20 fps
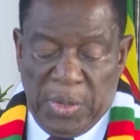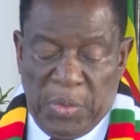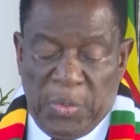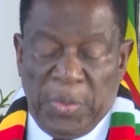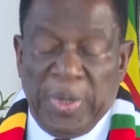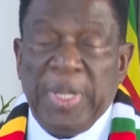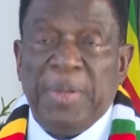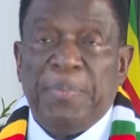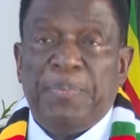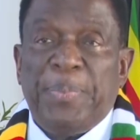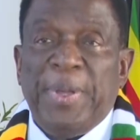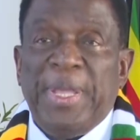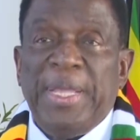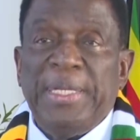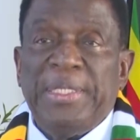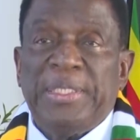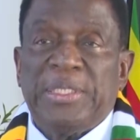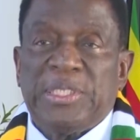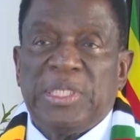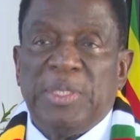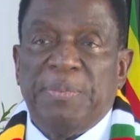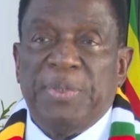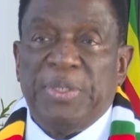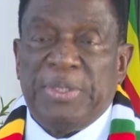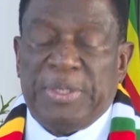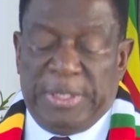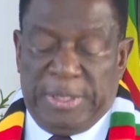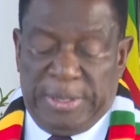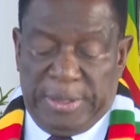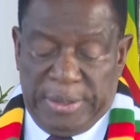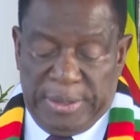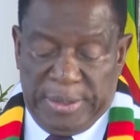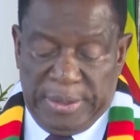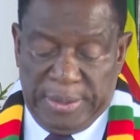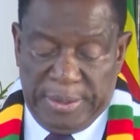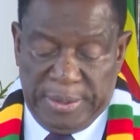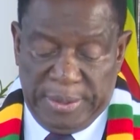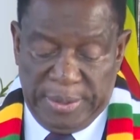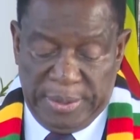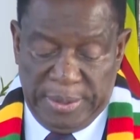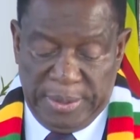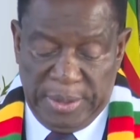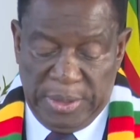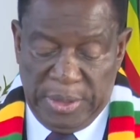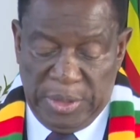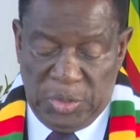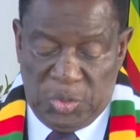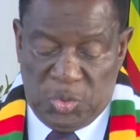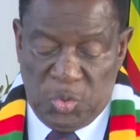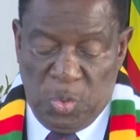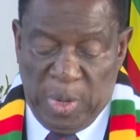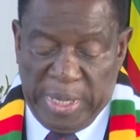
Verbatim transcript: We pay tribute to